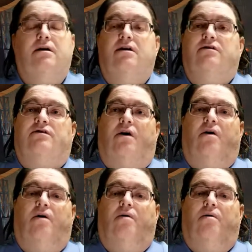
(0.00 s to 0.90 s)

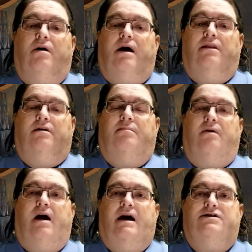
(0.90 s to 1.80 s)
So I look at my
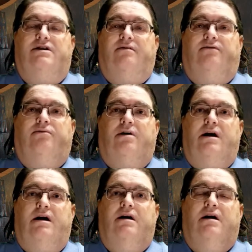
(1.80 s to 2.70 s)
reaction of
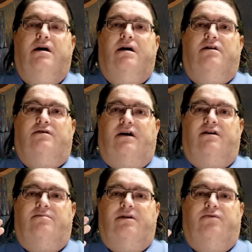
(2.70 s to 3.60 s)
3, so that
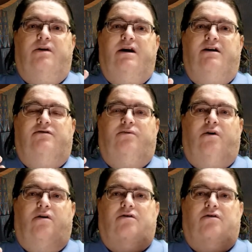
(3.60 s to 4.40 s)
gives me 3 dice to roll.